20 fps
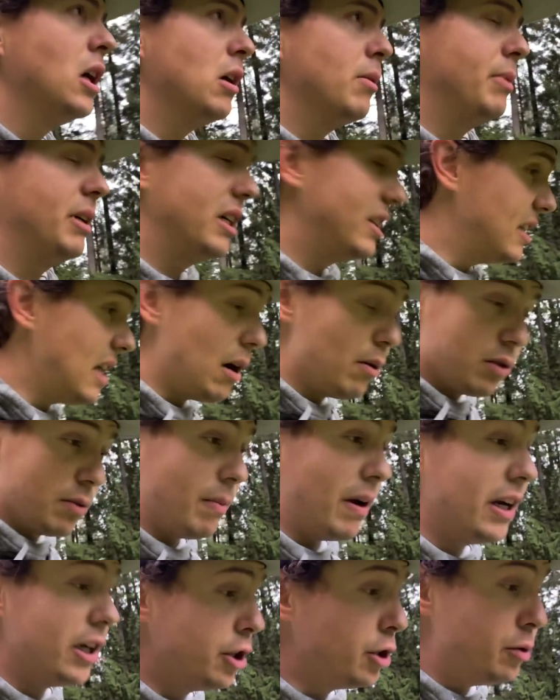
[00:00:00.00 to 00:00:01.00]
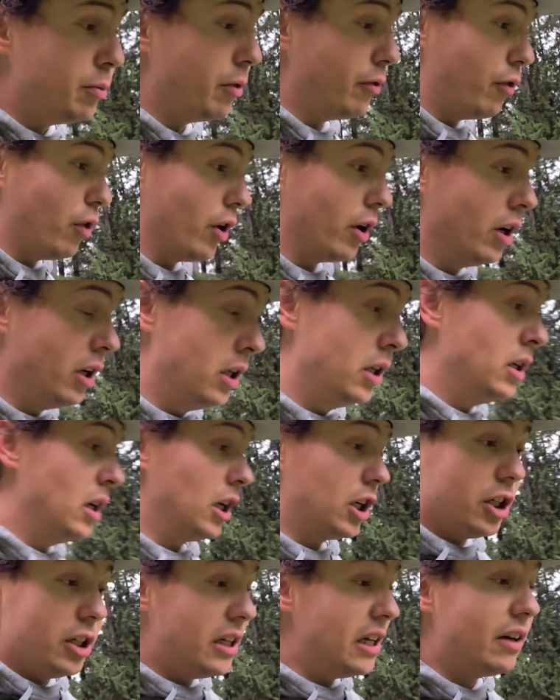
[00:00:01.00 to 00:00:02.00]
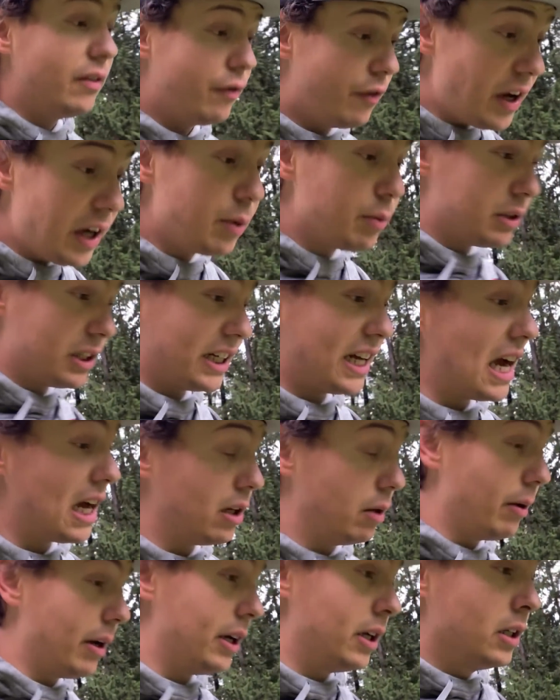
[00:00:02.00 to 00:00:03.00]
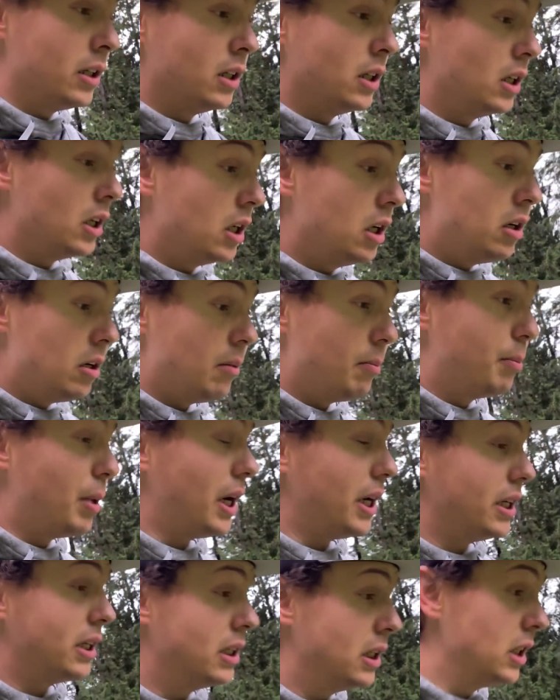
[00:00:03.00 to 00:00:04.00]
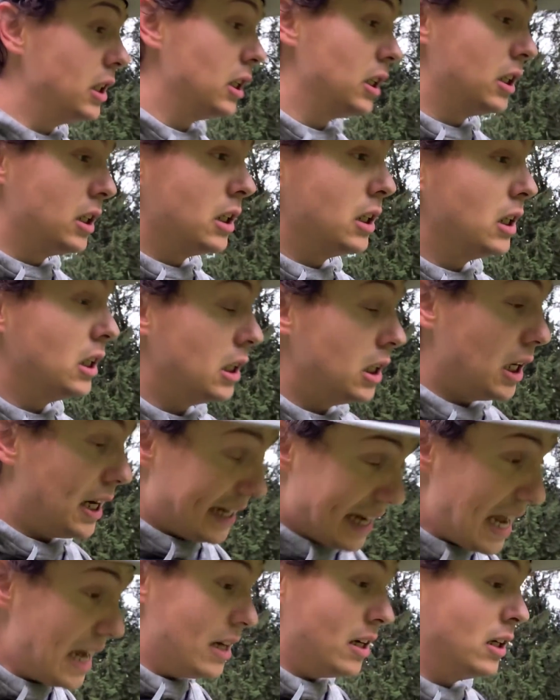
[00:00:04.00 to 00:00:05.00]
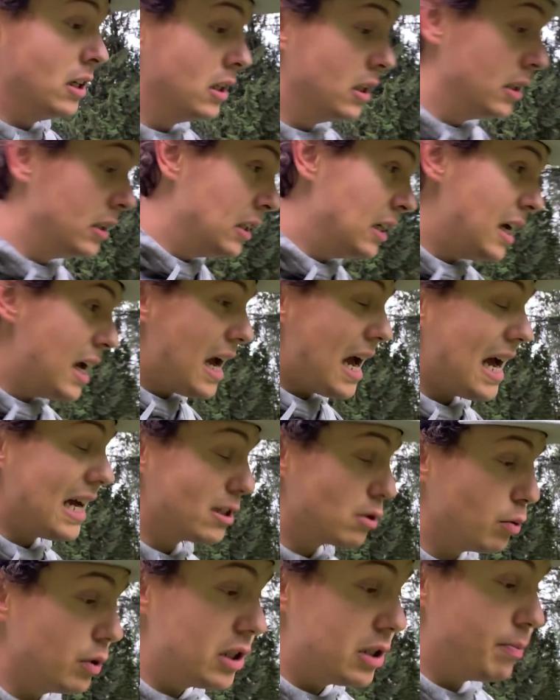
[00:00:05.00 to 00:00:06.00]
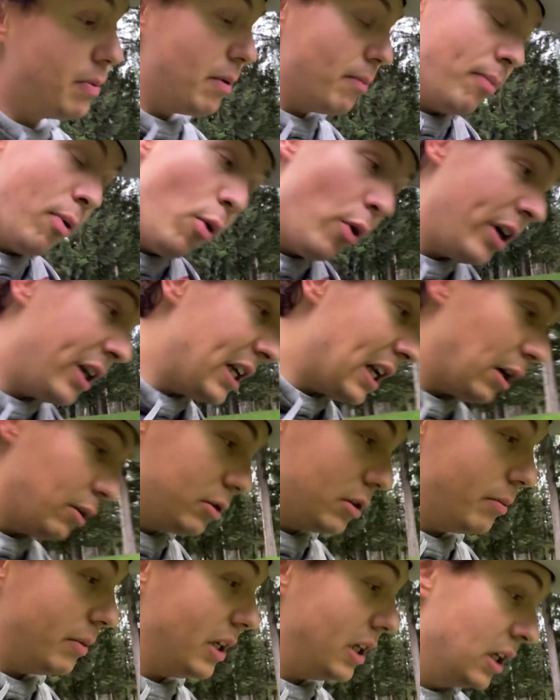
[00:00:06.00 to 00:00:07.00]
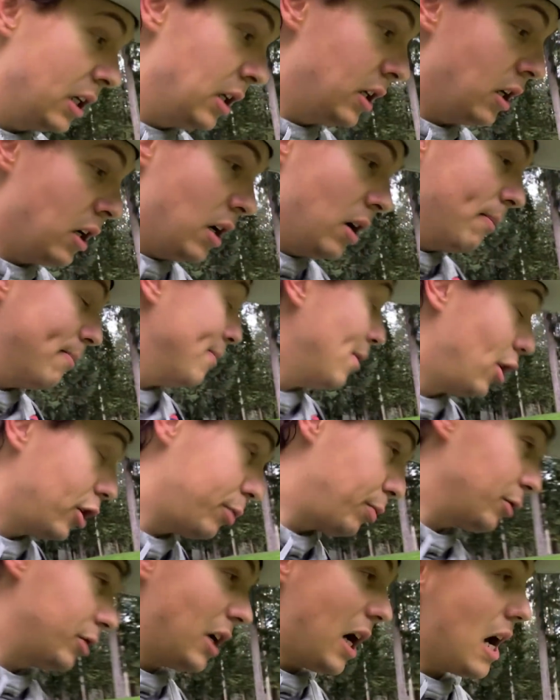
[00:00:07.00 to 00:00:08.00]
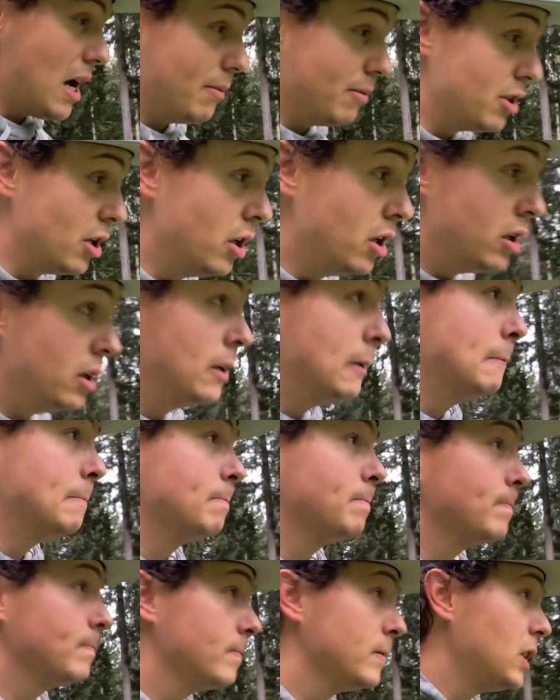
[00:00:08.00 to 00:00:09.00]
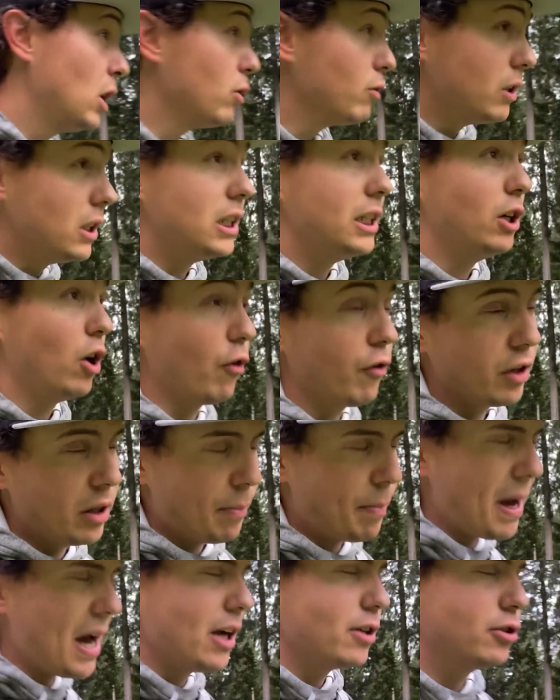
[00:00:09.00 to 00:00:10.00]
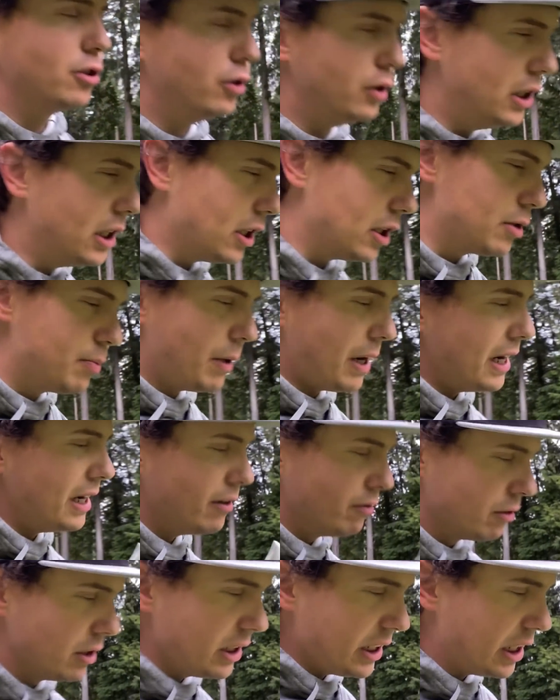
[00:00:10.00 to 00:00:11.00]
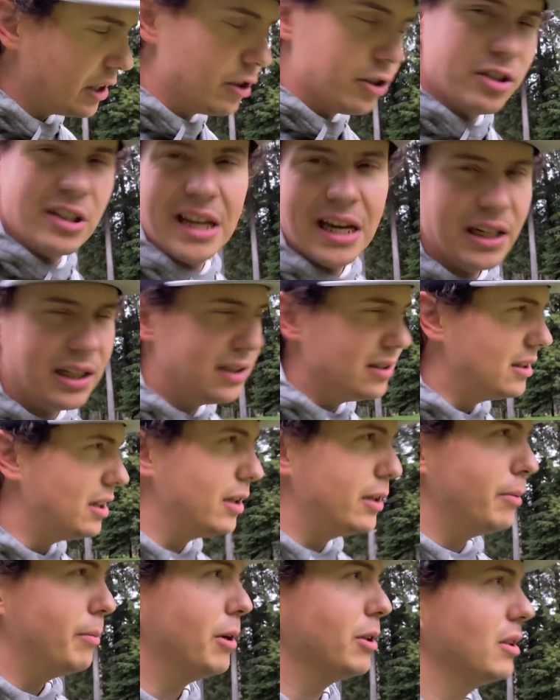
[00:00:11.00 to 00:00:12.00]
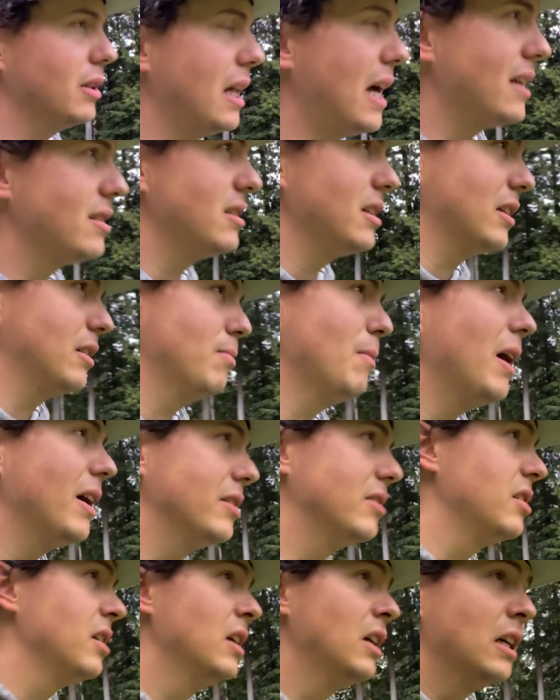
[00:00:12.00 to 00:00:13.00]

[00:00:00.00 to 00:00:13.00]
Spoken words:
because that was my issue before. Couldn't hit a fade with the Callaway. But again, as what has been pointed out to me multiple times, really over the past 2 years, but I didn't really understand it until about the last 6 months,